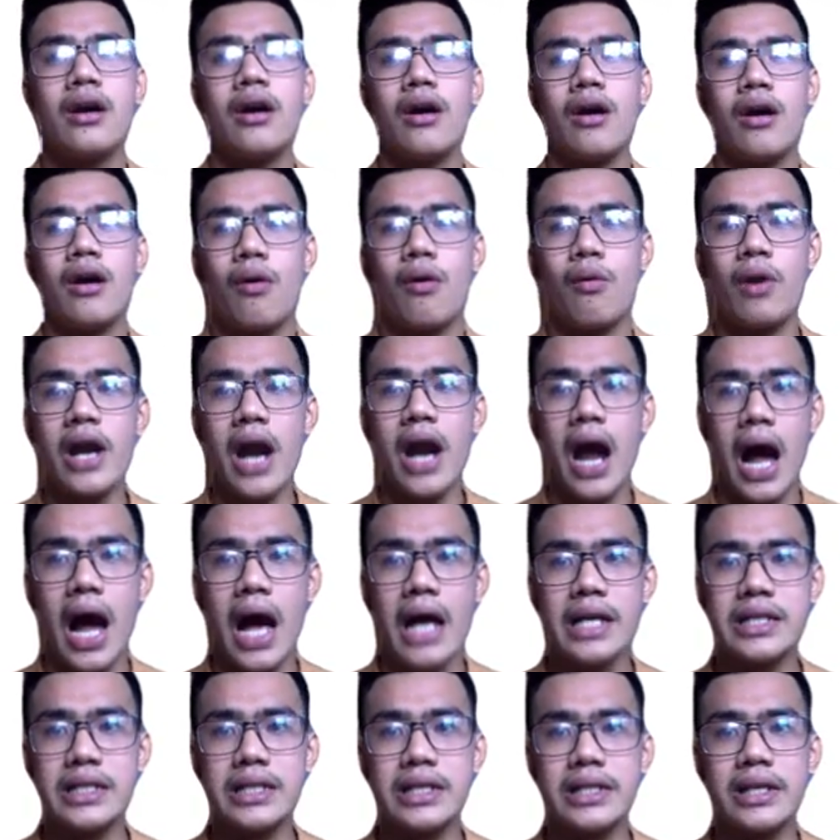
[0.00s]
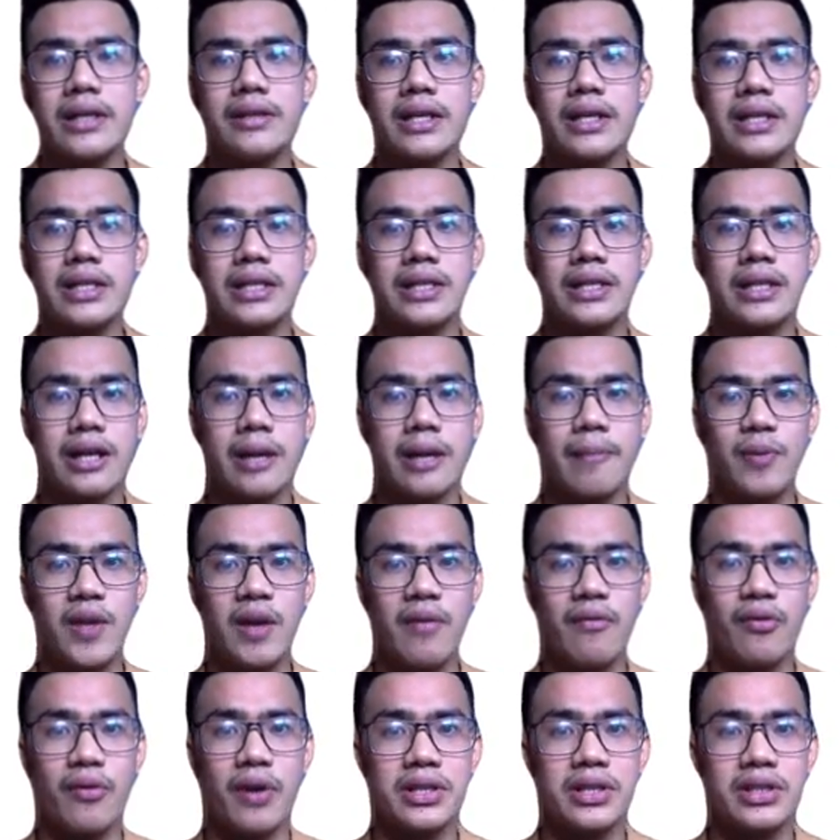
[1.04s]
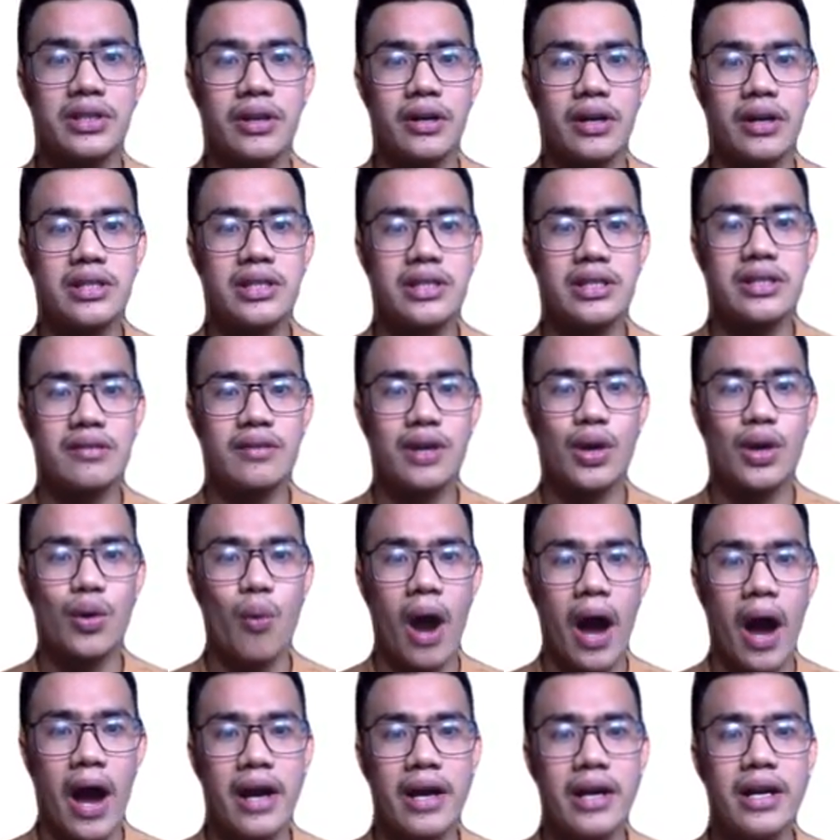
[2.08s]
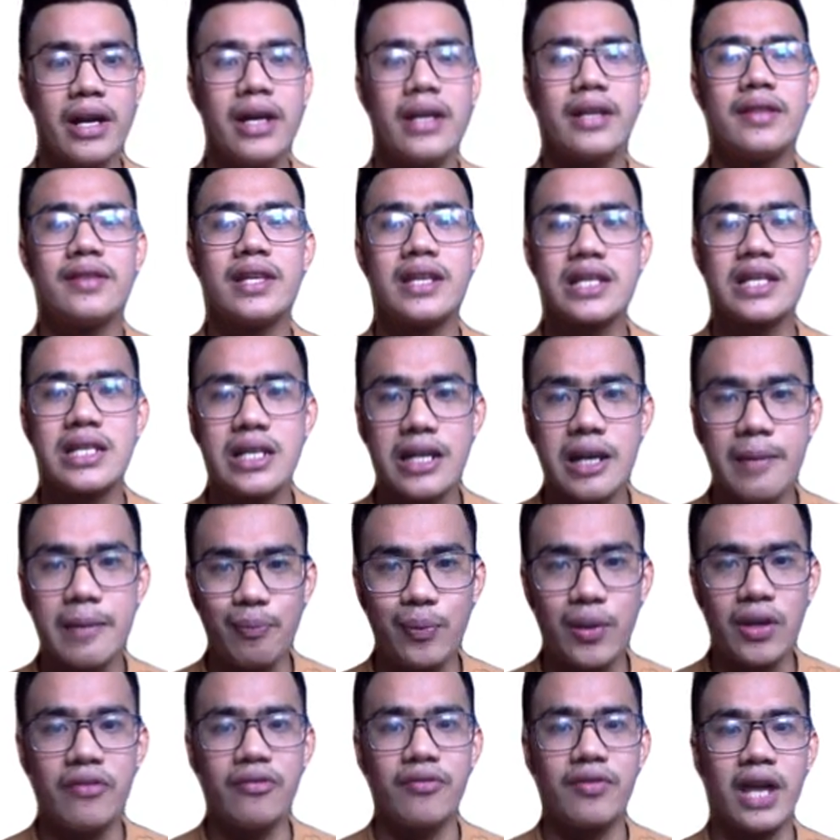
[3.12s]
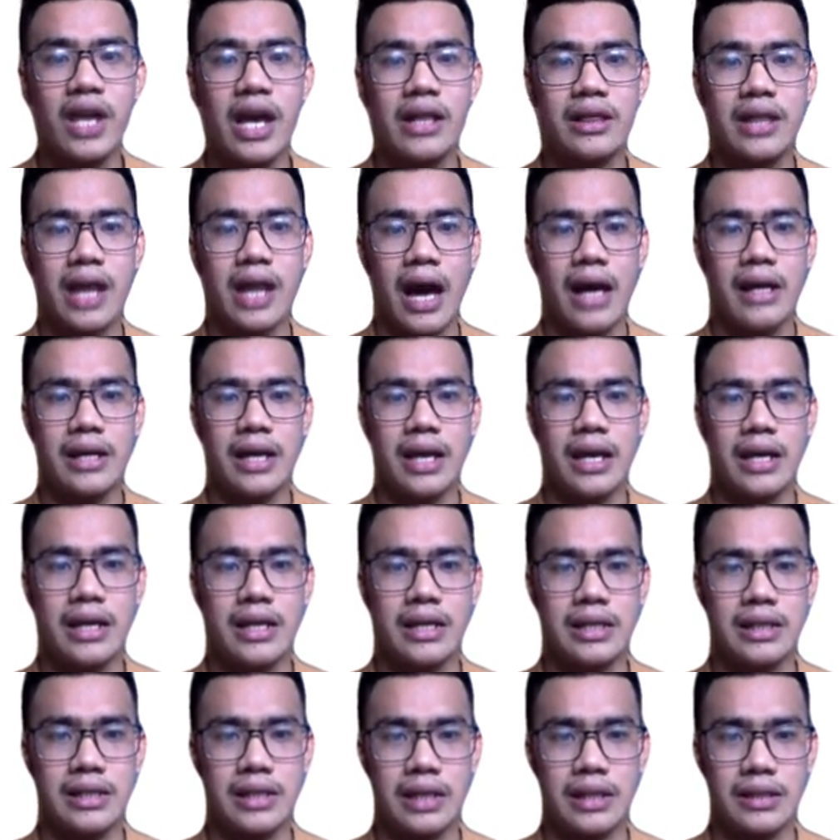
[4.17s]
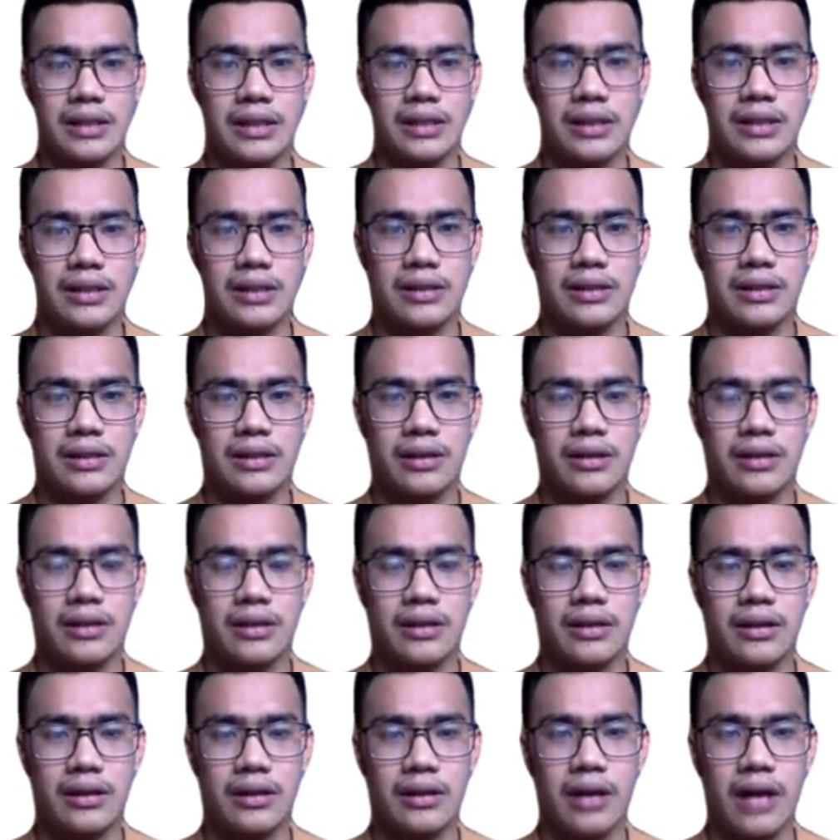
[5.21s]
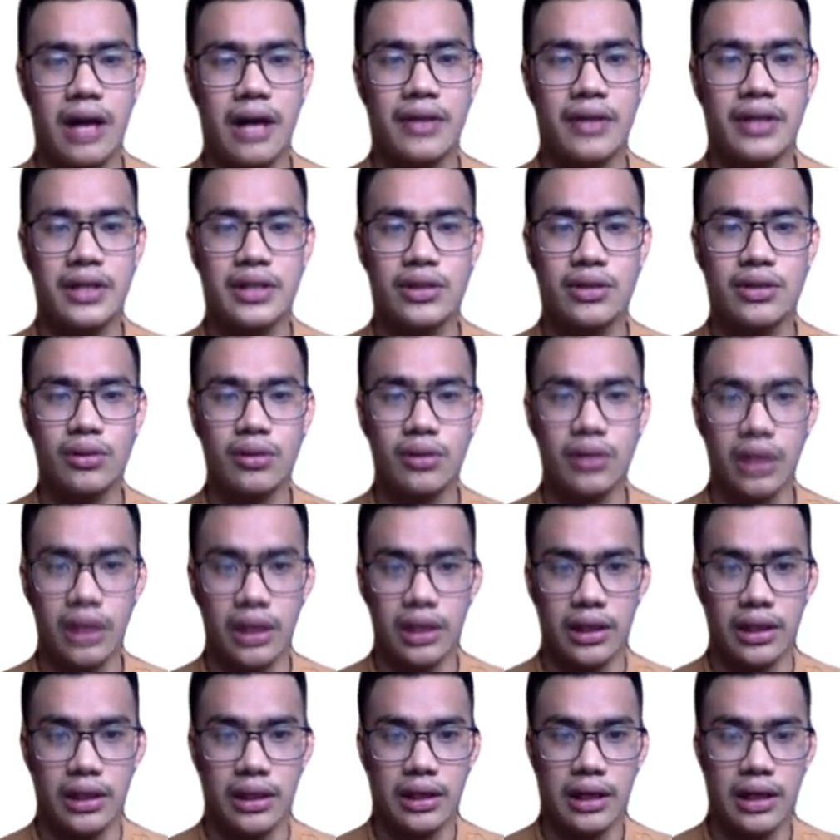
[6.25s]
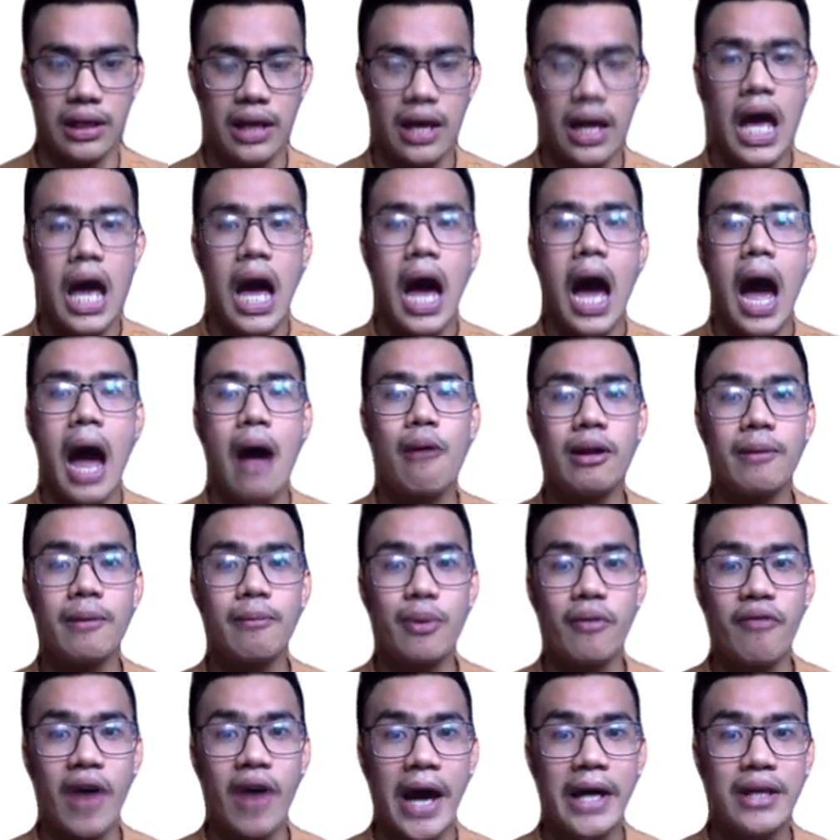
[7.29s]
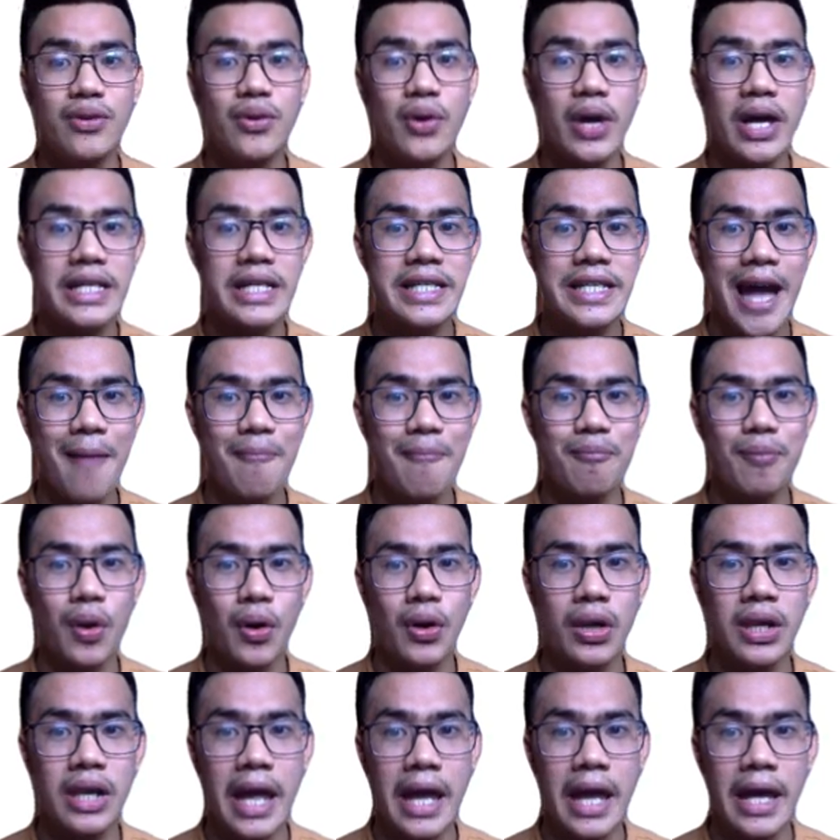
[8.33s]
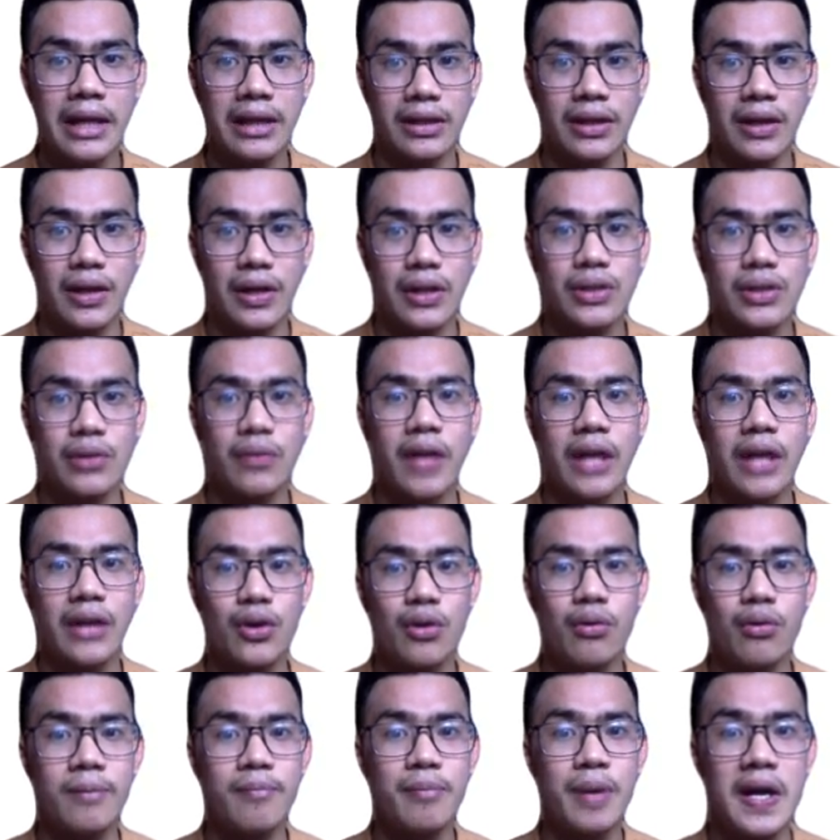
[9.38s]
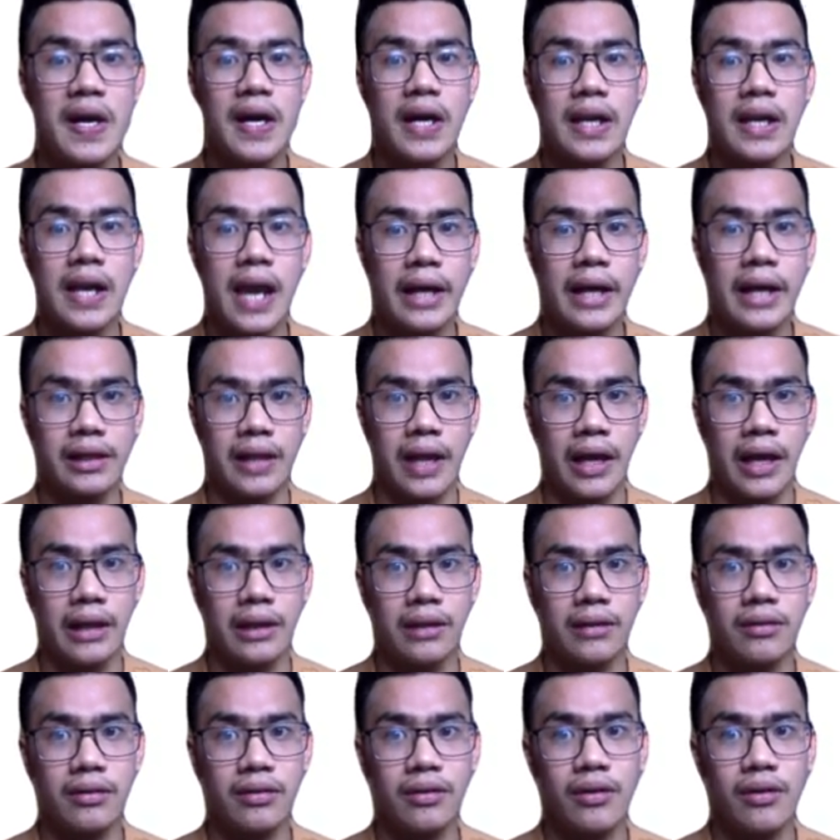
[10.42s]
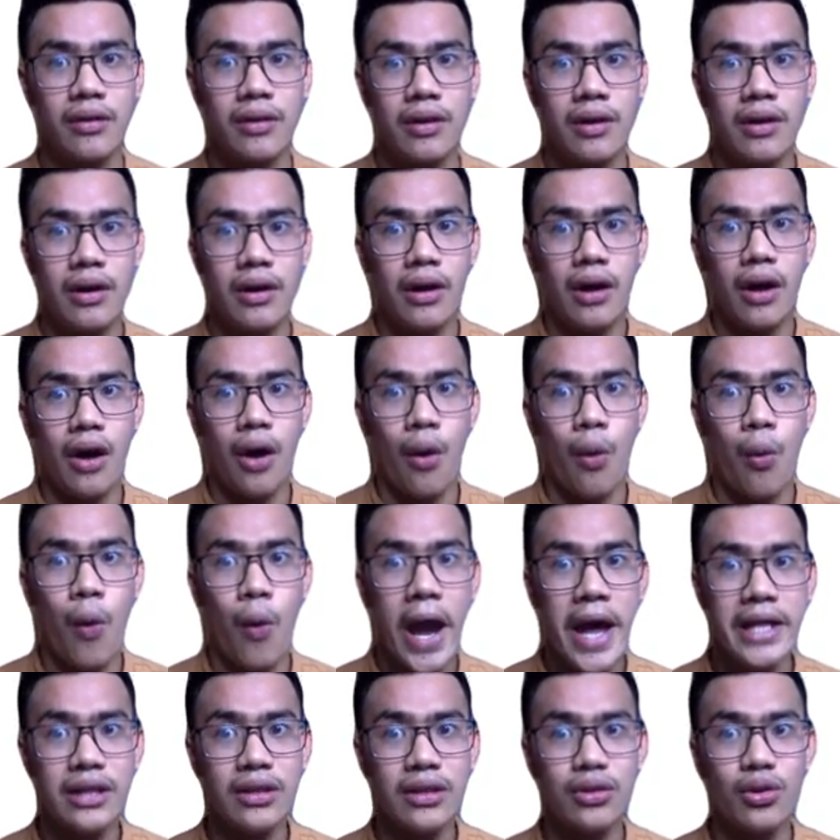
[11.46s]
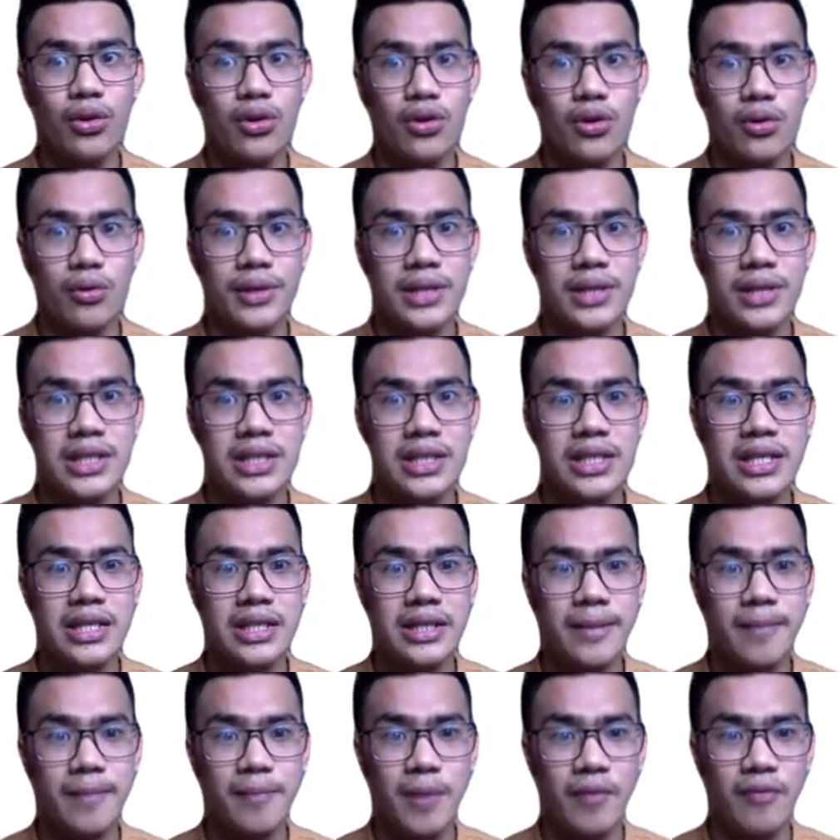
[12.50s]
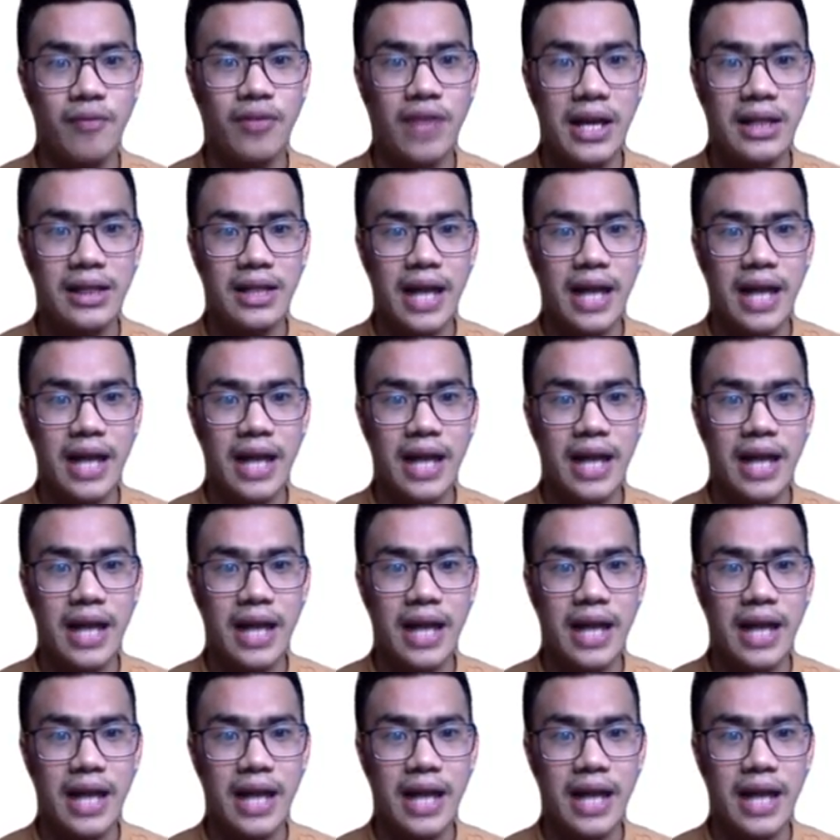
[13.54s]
Whereas descriptive questions require descriptive data analysis. Understood? I will provide you example later so that you will be enlightened when to use descriptive data